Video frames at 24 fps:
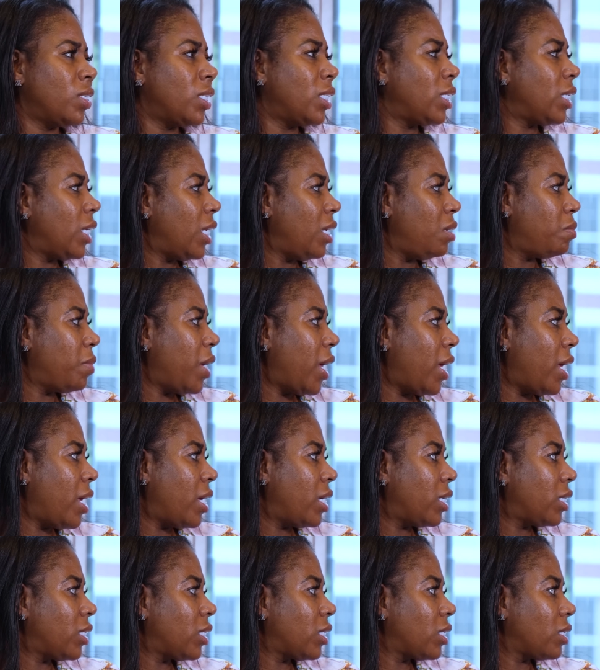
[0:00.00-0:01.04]
the ski
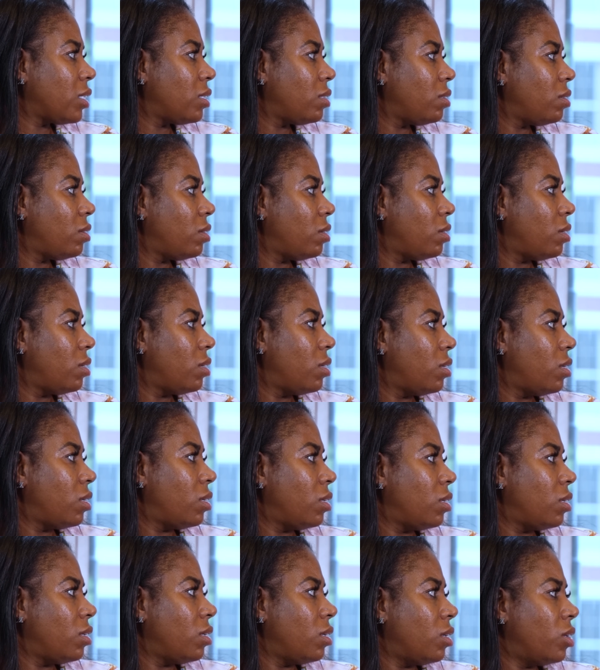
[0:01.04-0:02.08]
mask
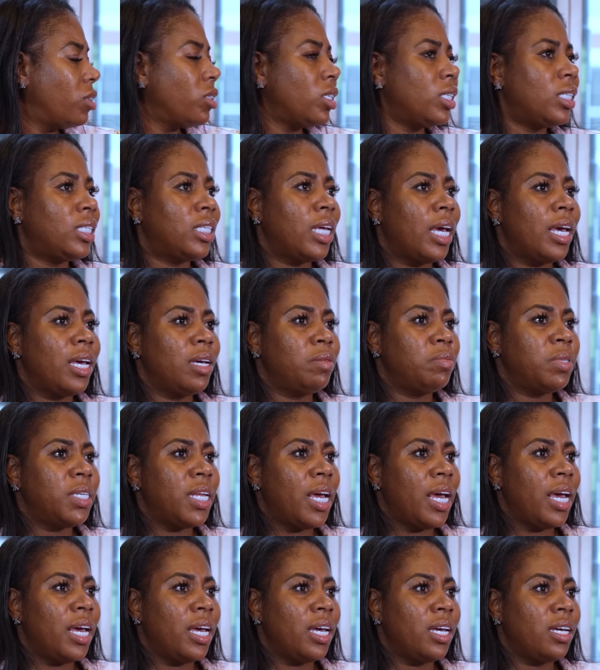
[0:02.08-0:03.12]
on the same
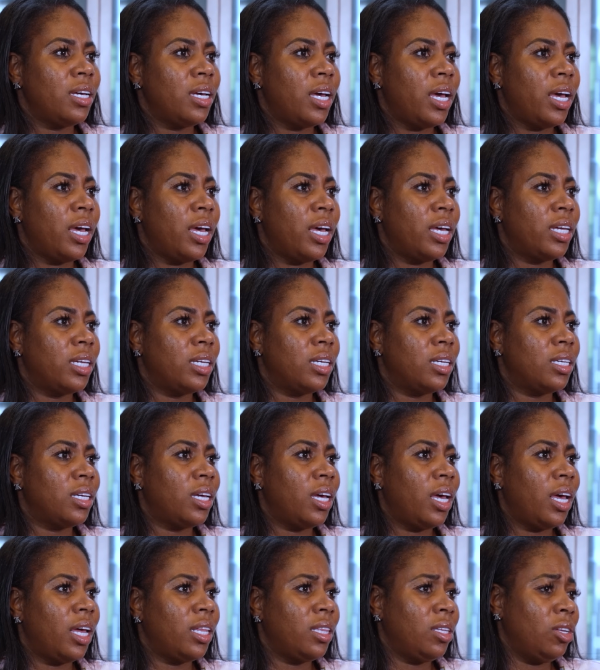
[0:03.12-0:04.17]
day.
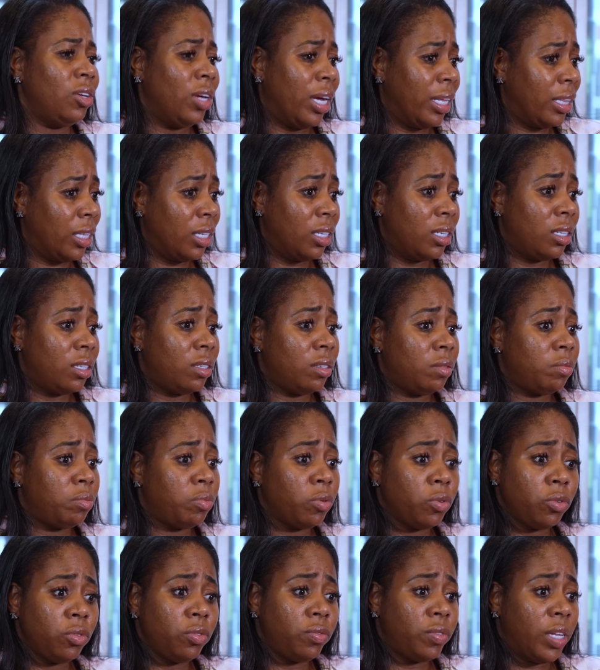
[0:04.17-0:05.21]
You got the
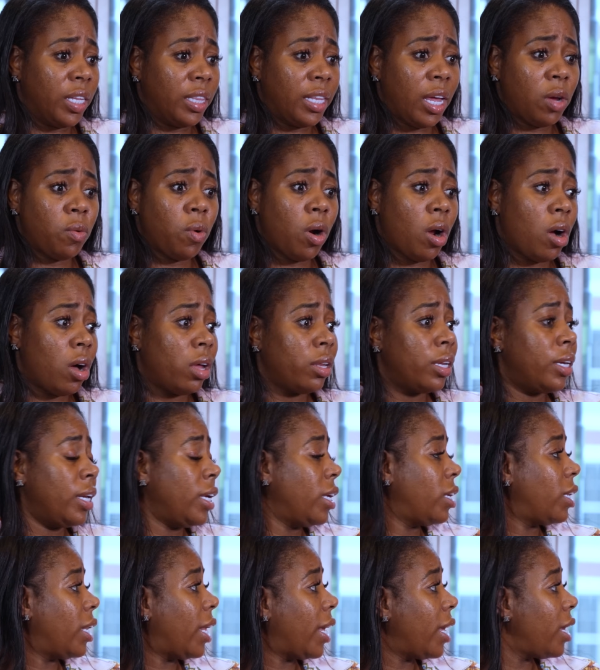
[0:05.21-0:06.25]
proof that they were all in
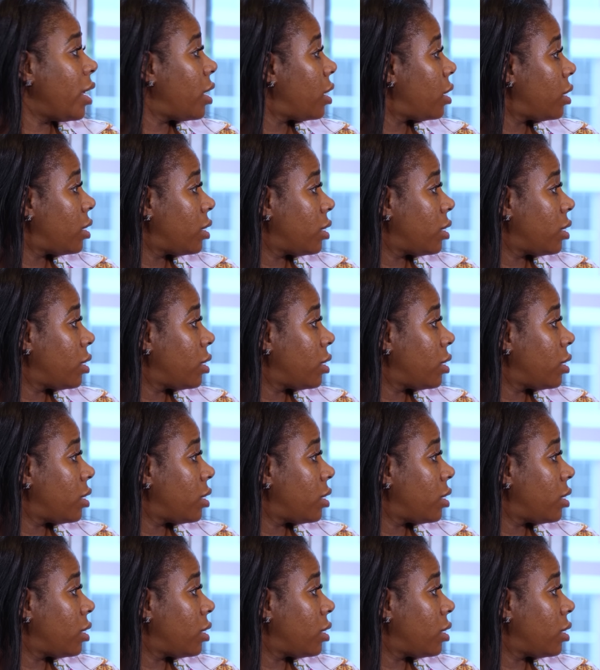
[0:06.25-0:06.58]
LA.